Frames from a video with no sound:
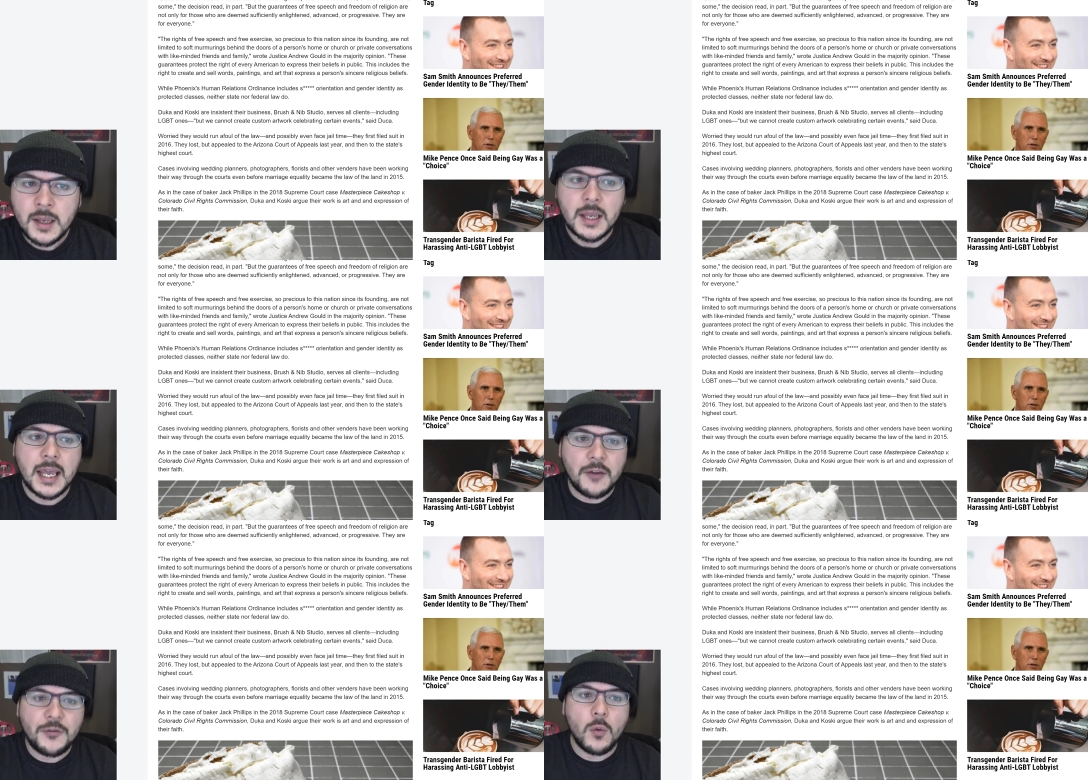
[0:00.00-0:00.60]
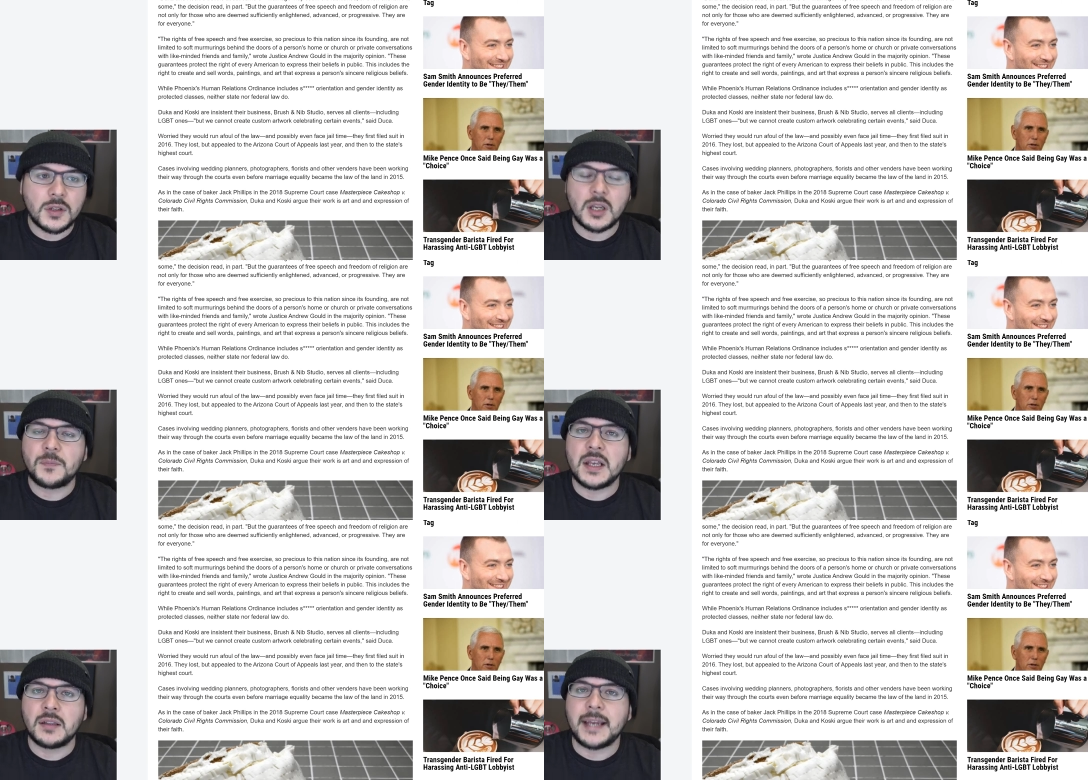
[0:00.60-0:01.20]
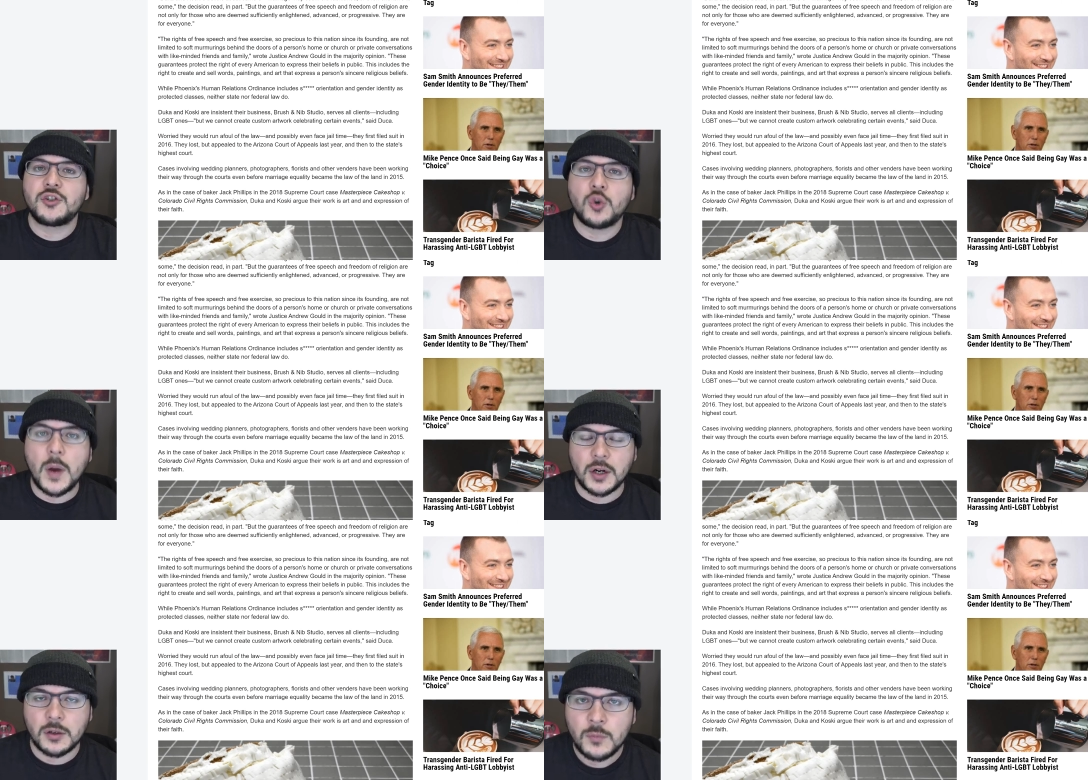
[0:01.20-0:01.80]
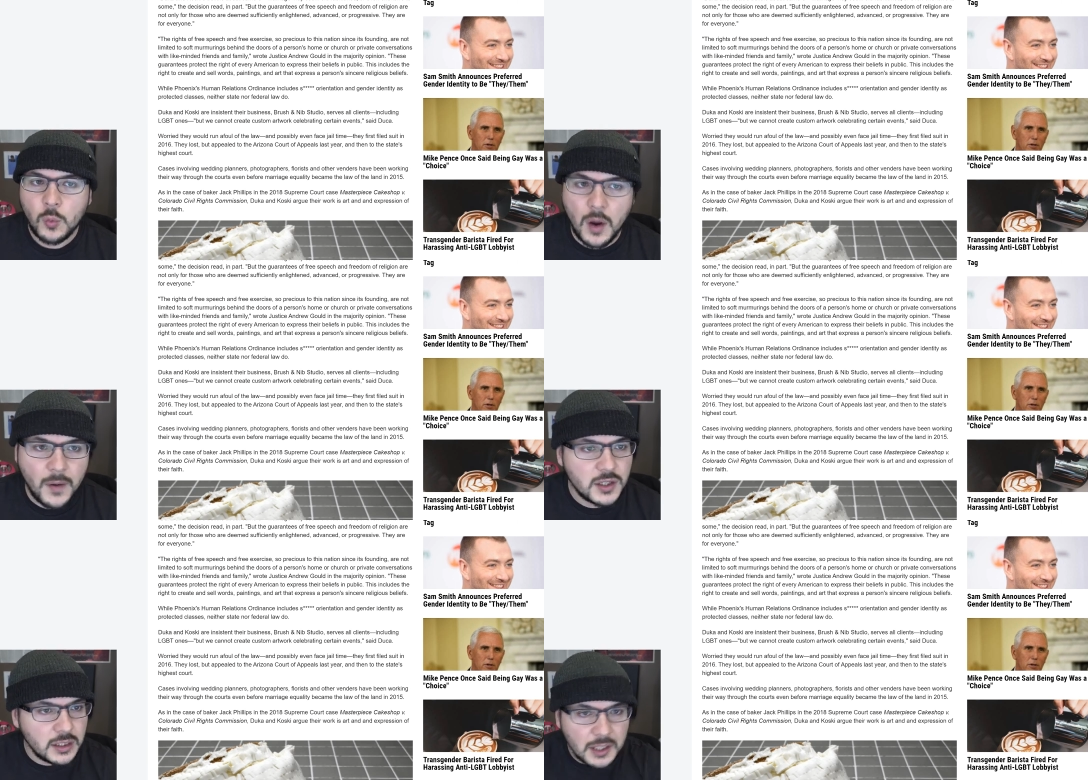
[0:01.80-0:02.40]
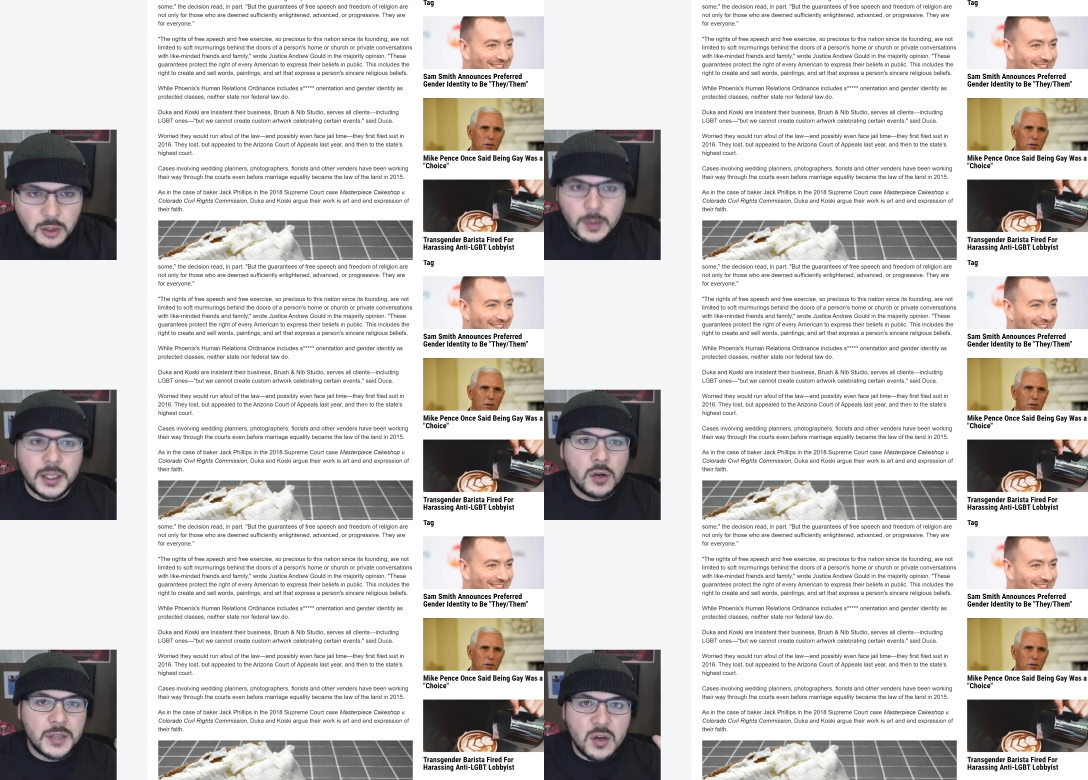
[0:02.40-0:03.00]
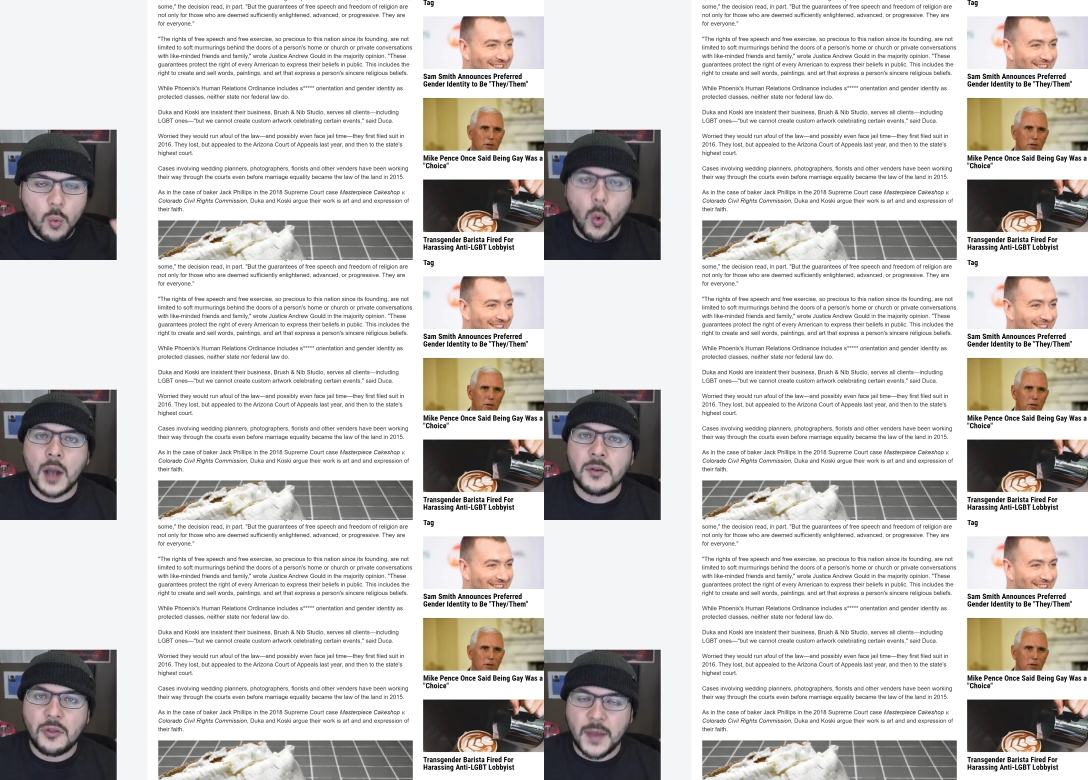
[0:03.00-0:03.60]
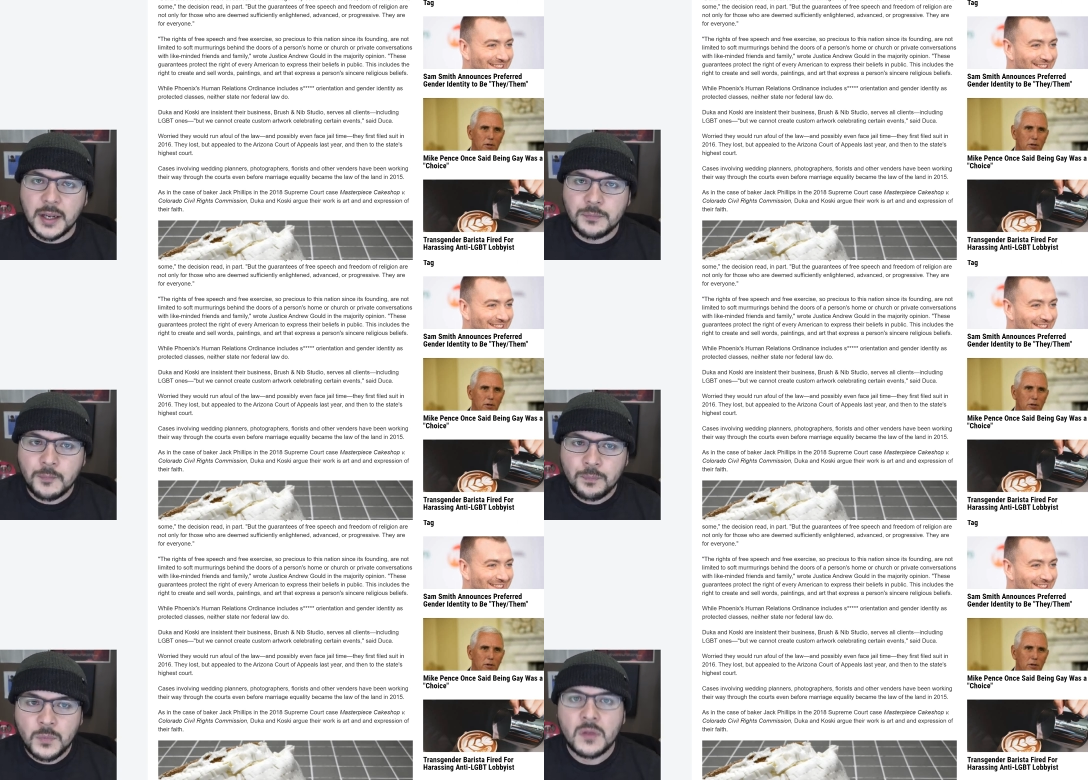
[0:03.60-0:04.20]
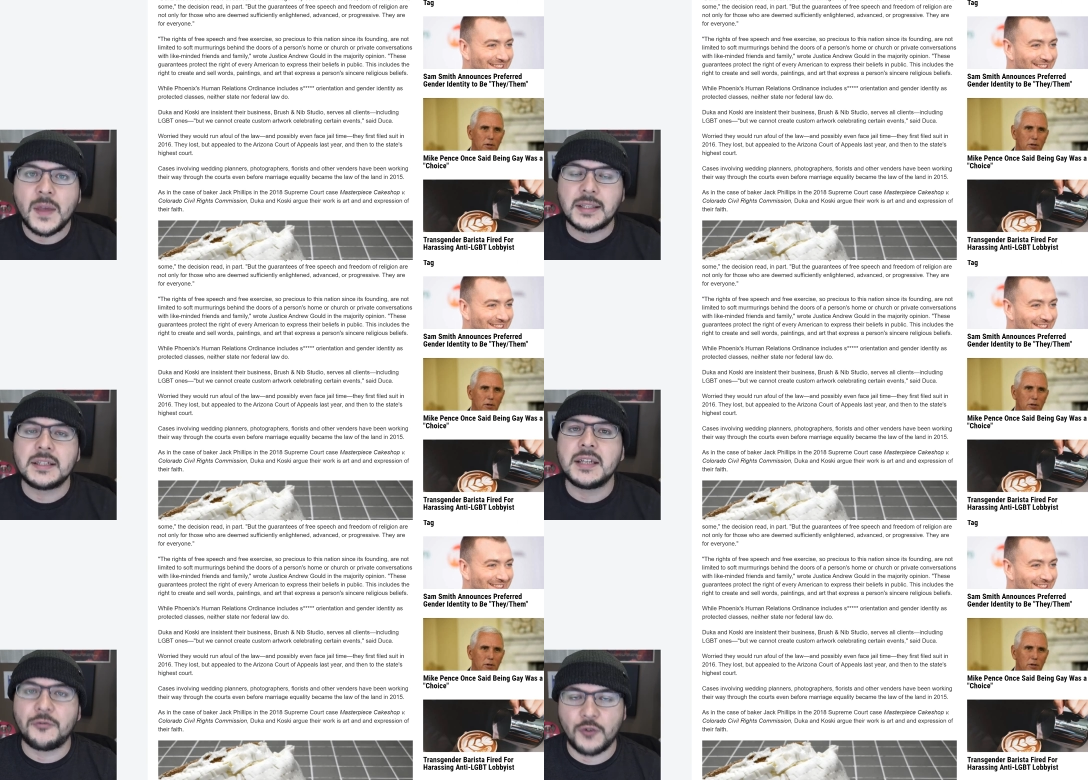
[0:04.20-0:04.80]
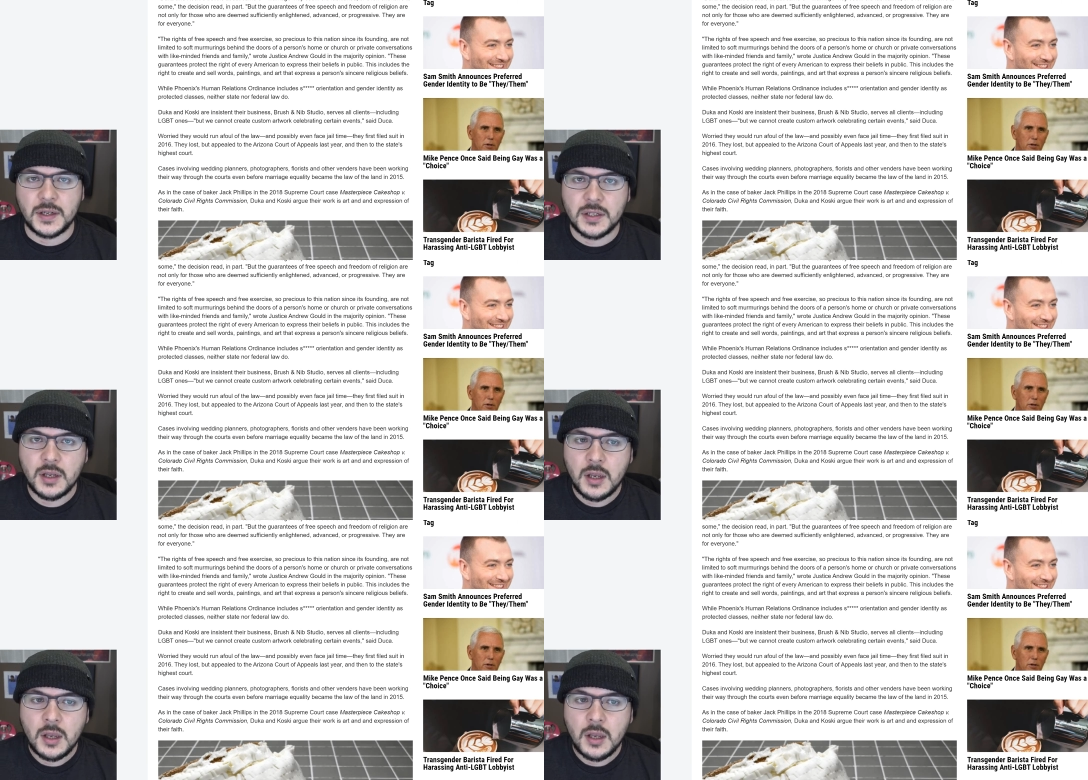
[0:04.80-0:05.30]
Speaker 1: If it was something like Twitter, where there's literally only one thing, that's different.